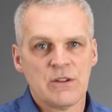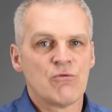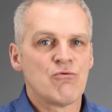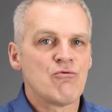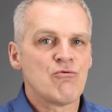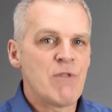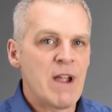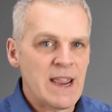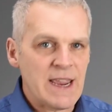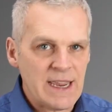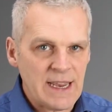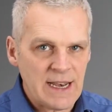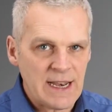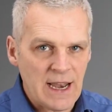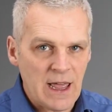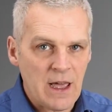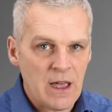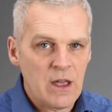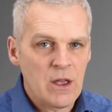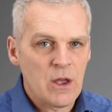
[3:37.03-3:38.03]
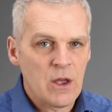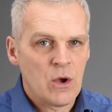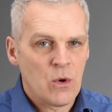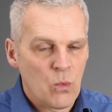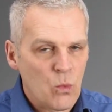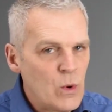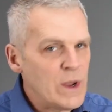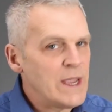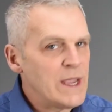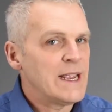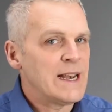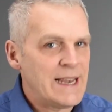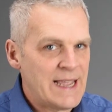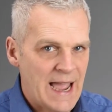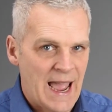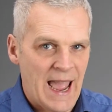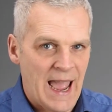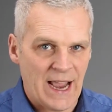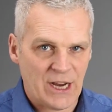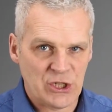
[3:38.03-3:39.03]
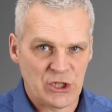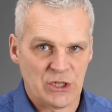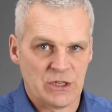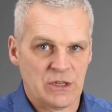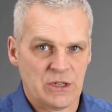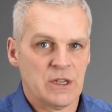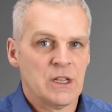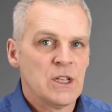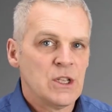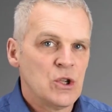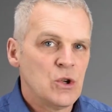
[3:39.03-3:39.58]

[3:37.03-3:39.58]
regular, weekly action.